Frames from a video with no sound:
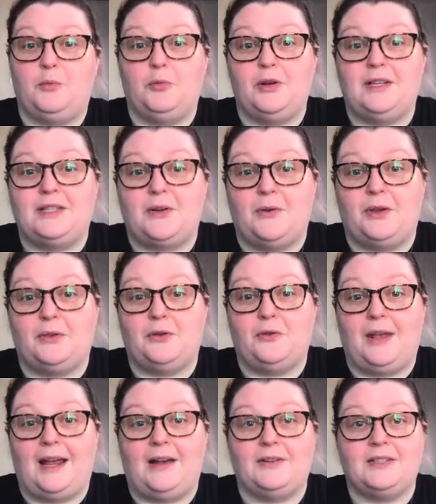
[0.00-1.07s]
breeze going through the
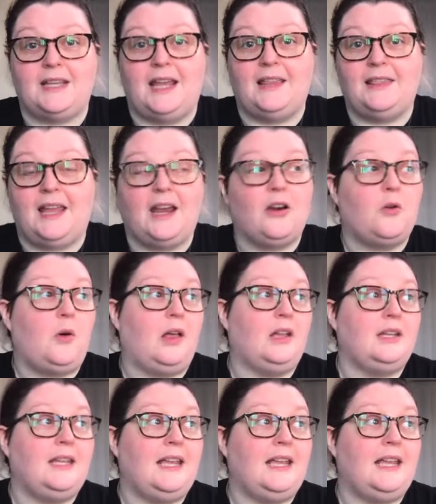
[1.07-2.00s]
house and the air quality